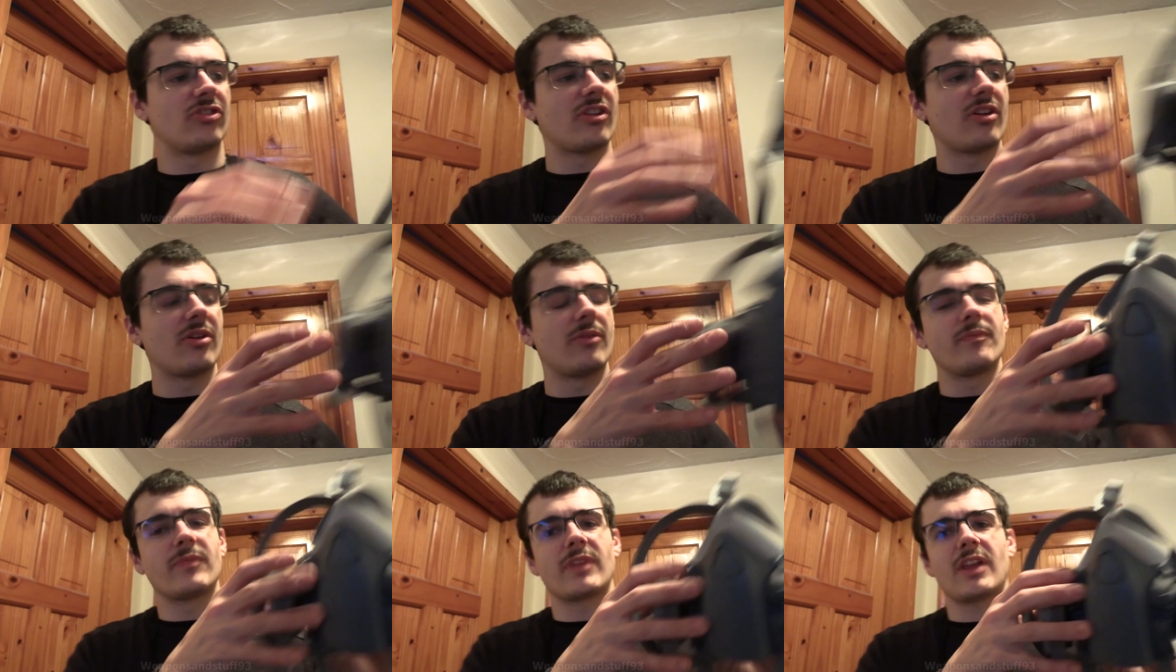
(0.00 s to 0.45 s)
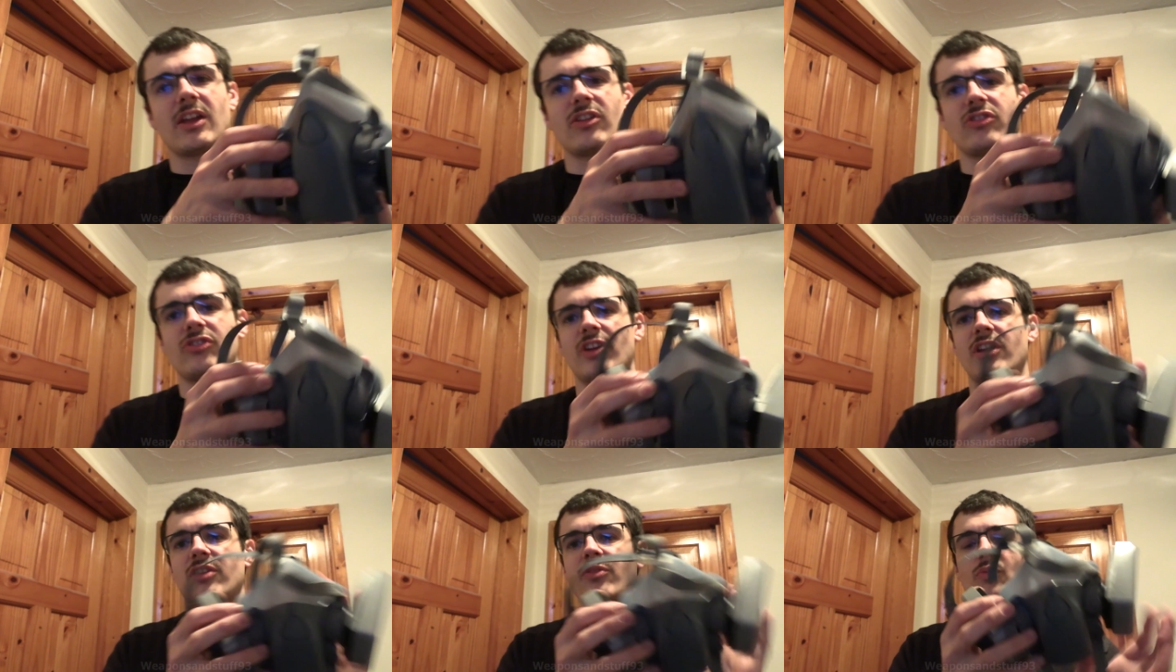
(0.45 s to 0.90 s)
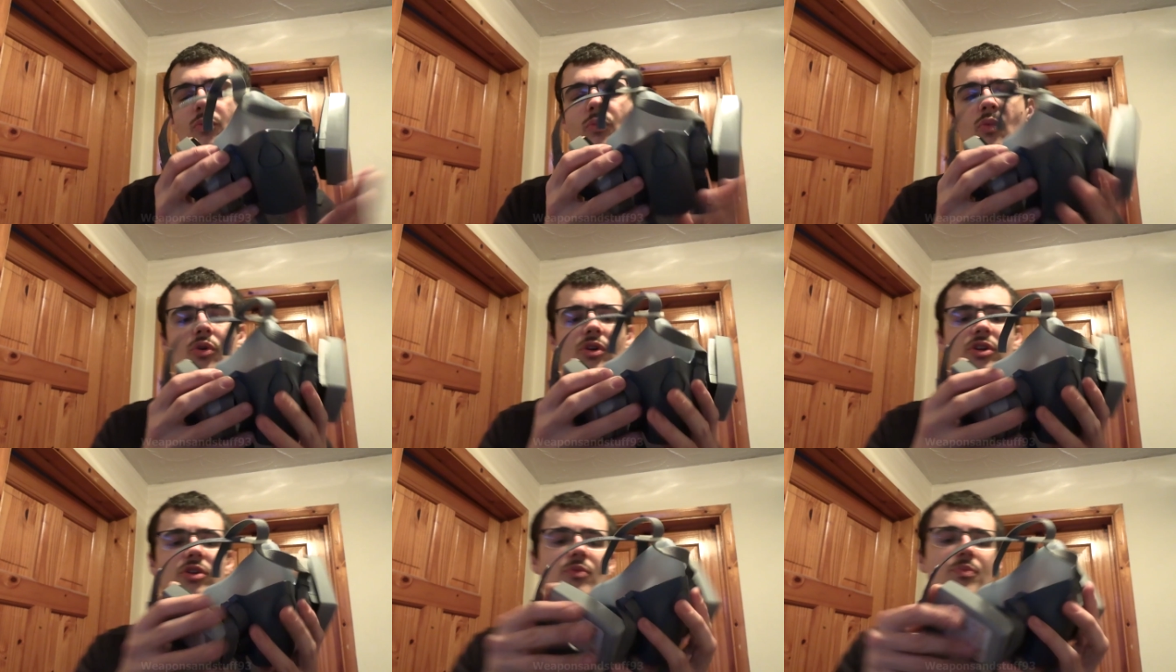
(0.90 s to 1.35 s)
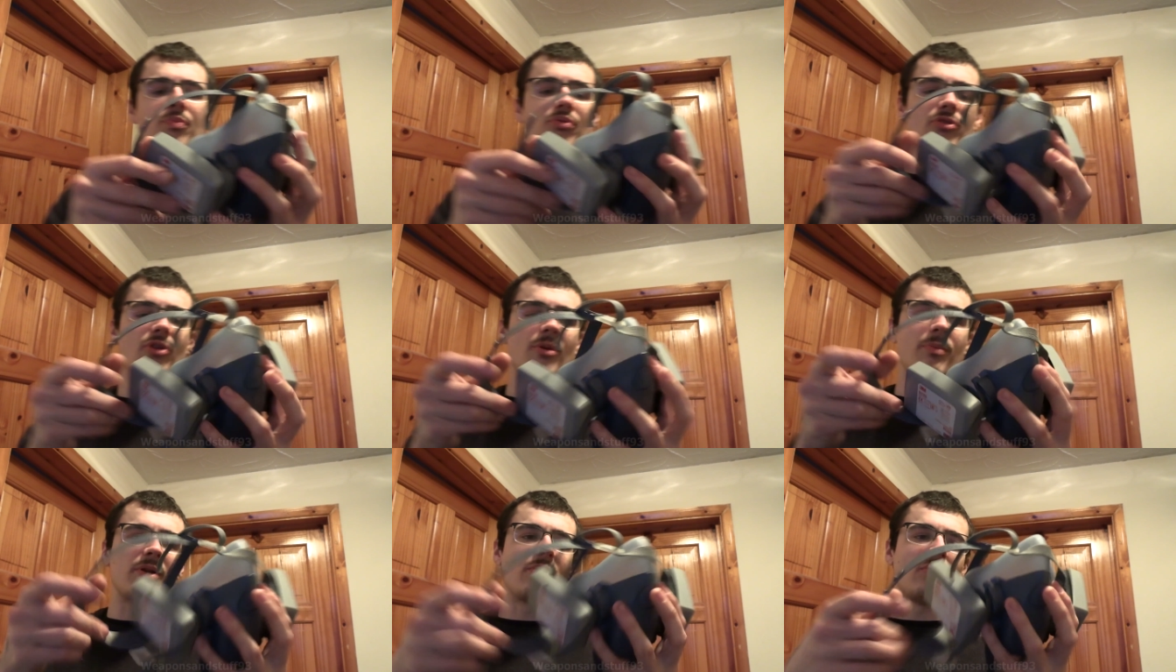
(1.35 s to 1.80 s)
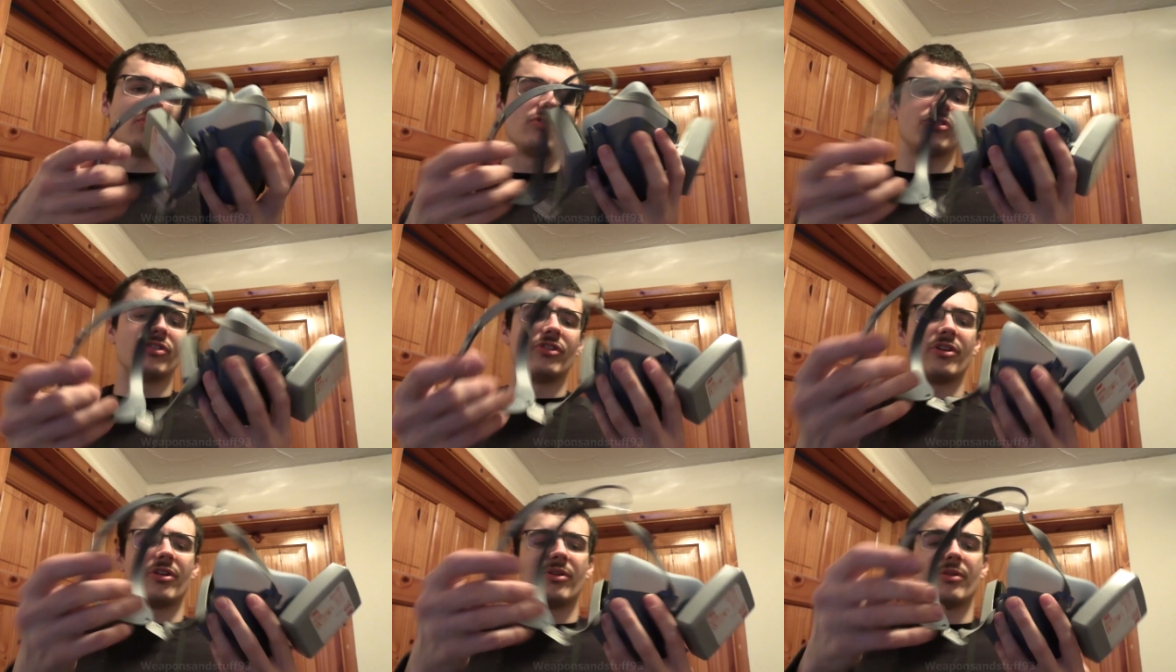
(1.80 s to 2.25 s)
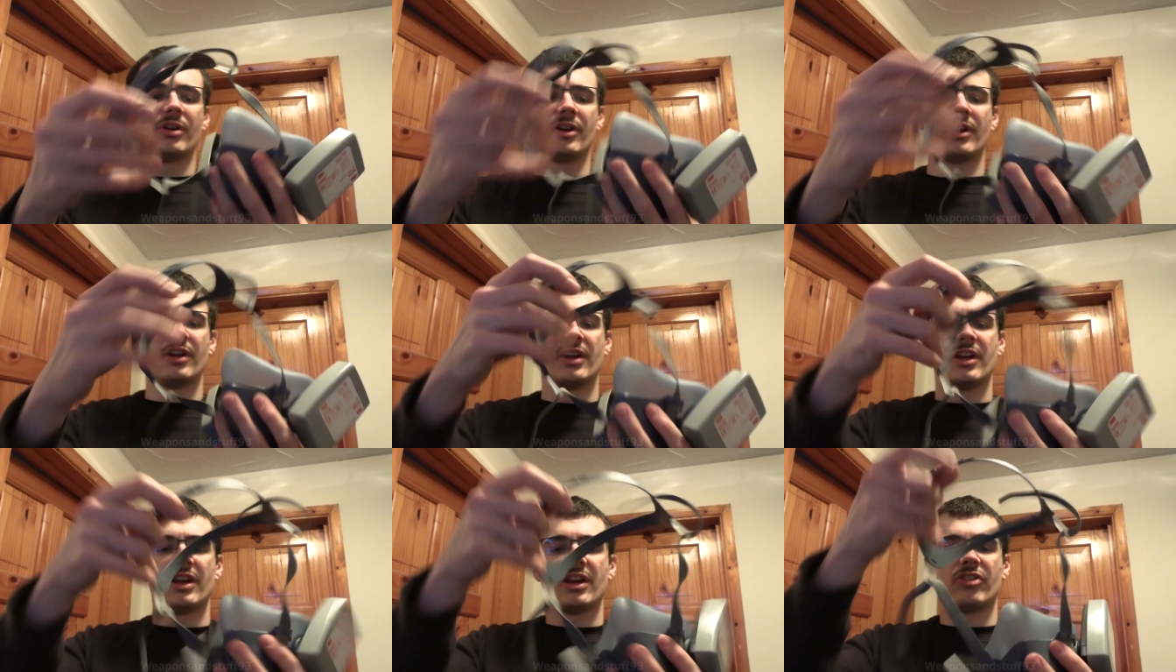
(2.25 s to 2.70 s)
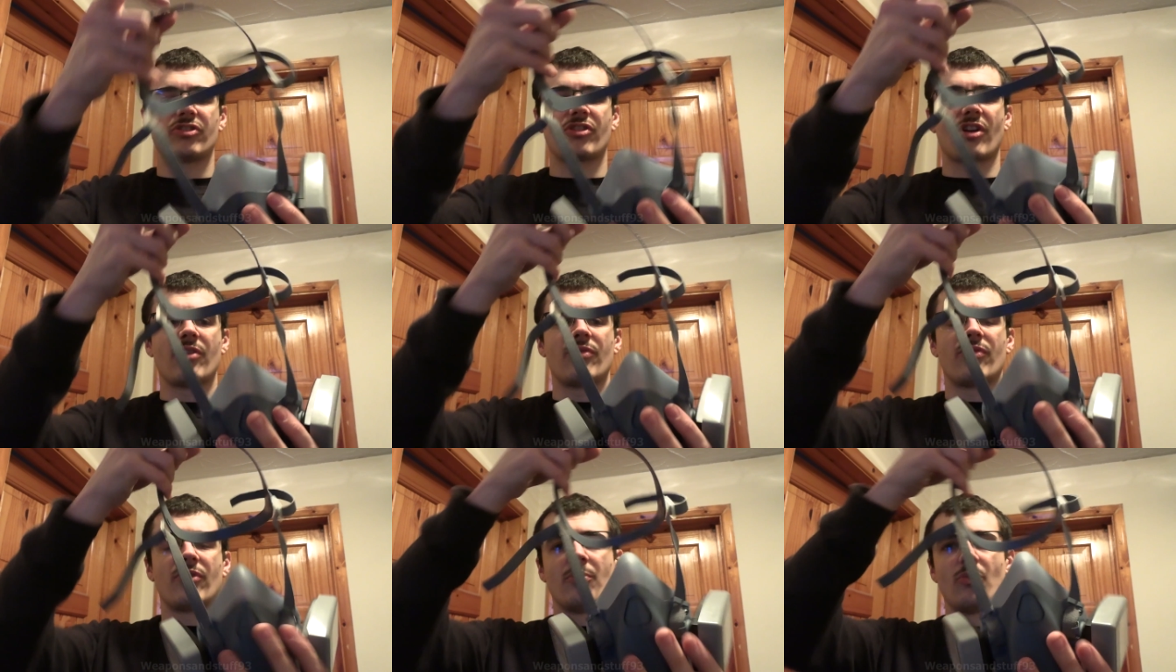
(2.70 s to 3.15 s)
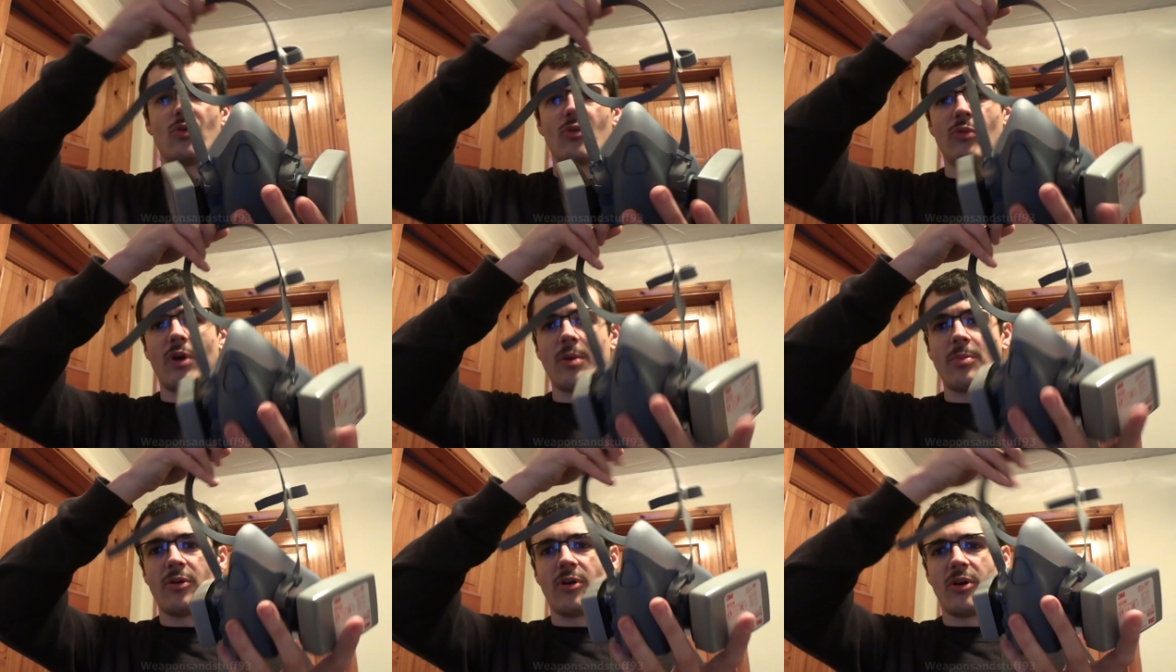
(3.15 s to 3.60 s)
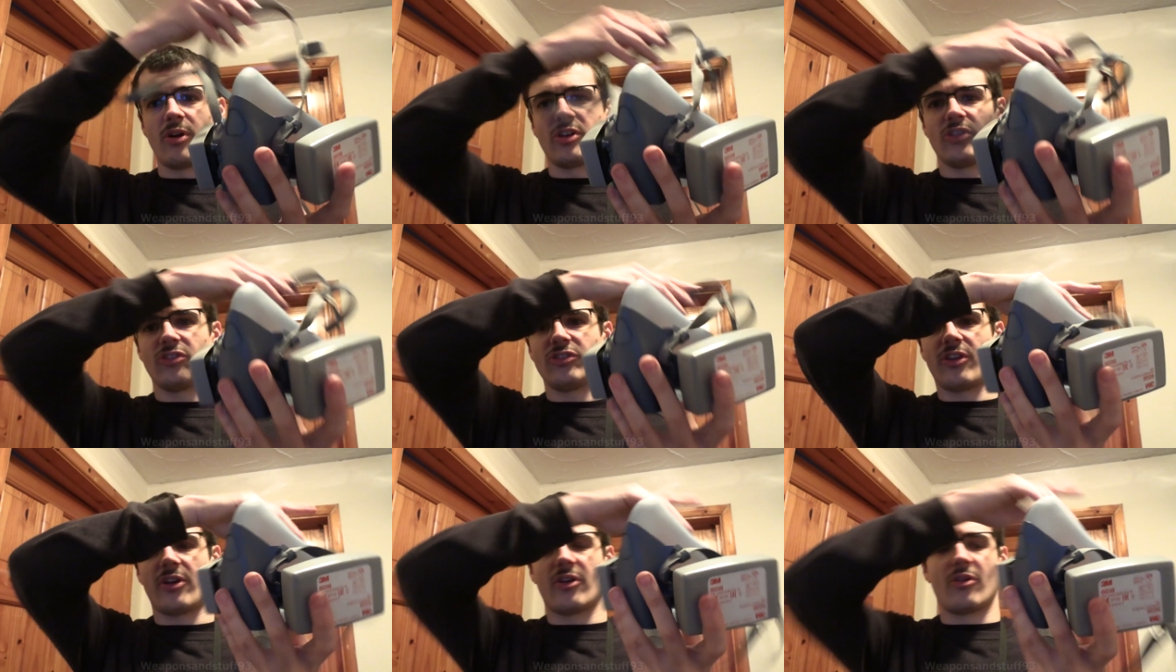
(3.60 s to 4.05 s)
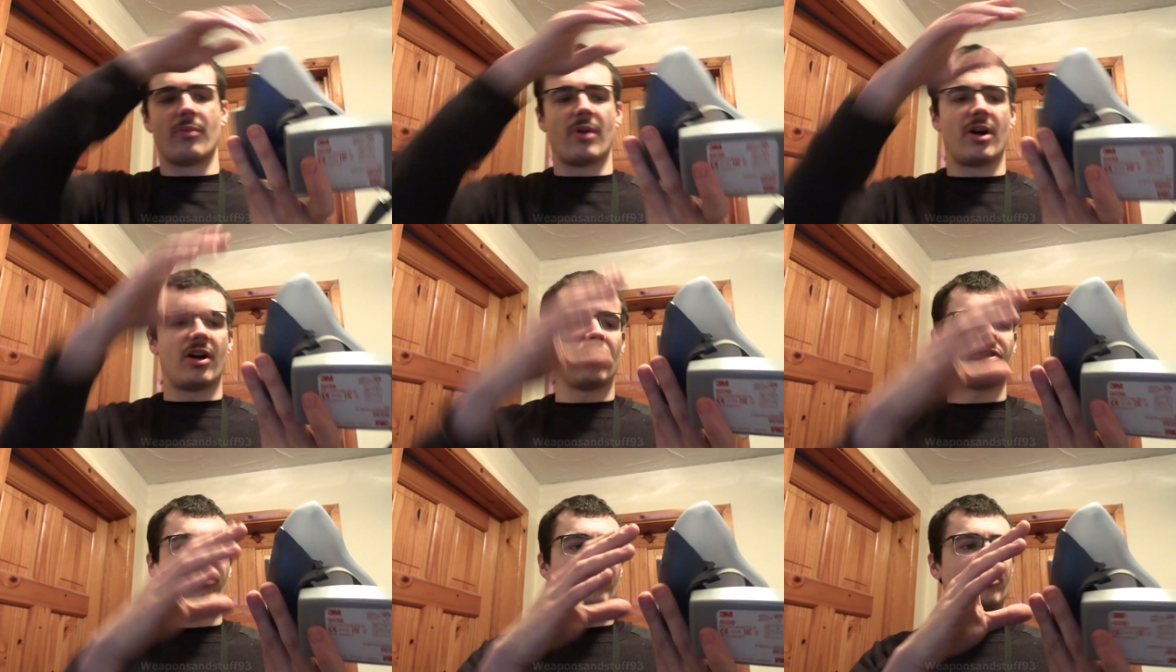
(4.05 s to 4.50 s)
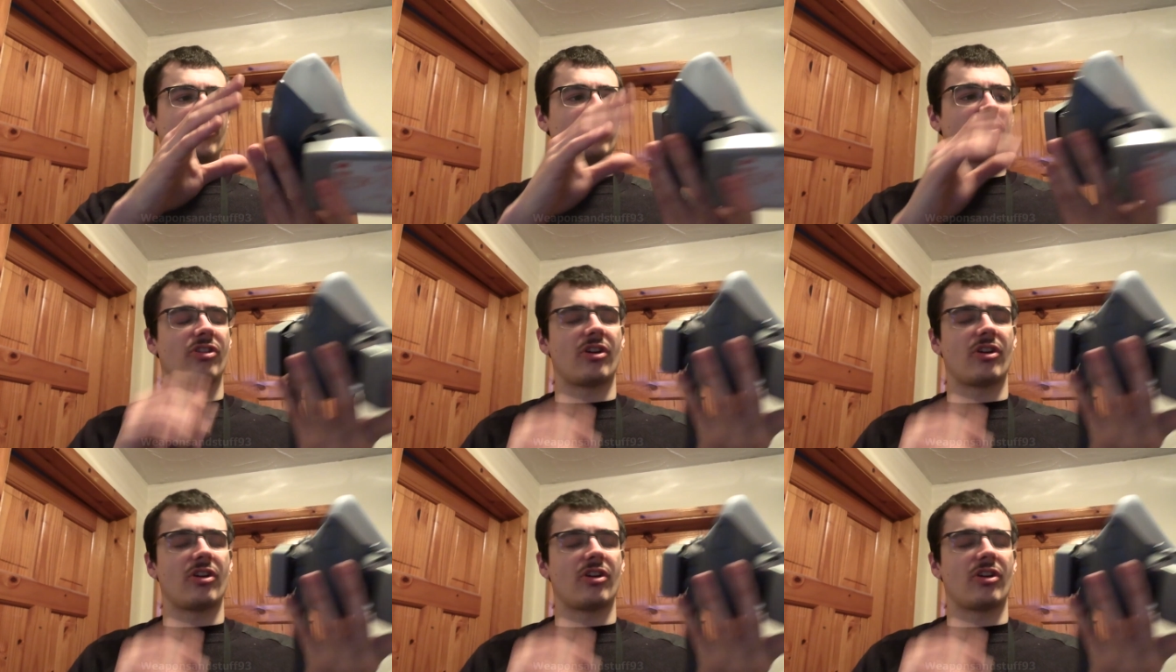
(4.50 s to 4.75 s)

So as said, what you probably want to do is go for a more rubberized style mask.